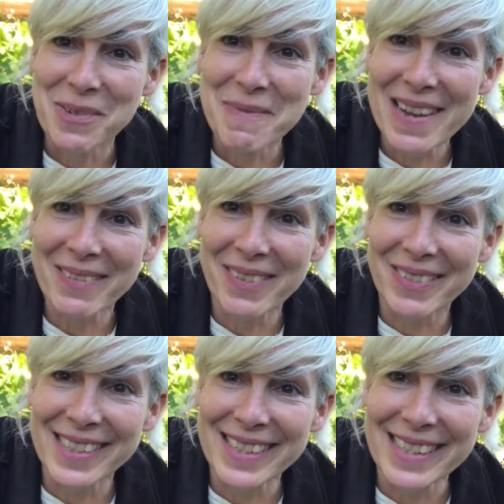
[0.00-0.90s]
may have
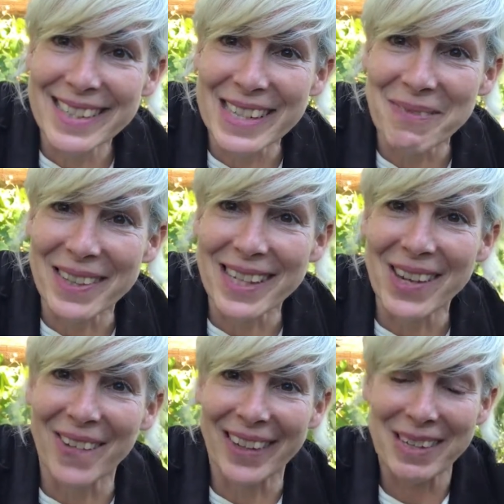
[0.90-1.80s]
even seen something
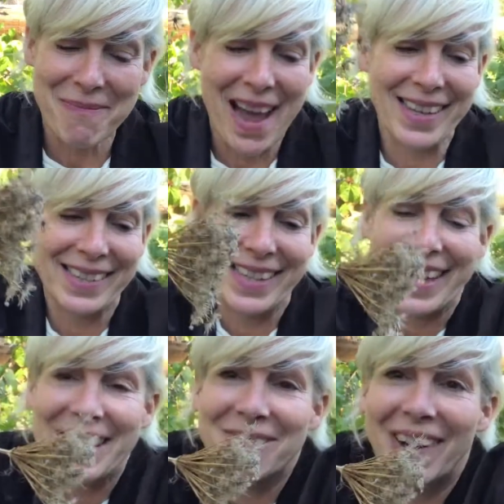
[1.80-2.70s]
going past the
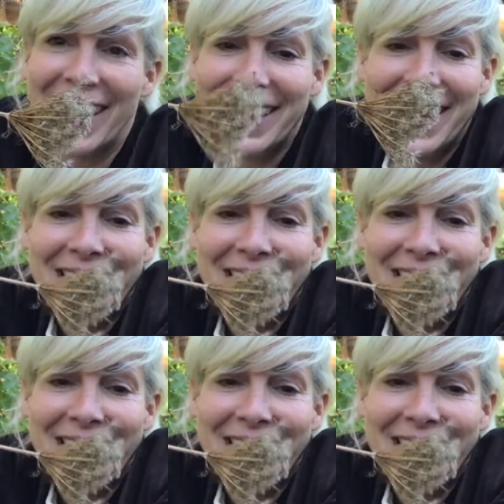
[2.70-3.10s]
camera.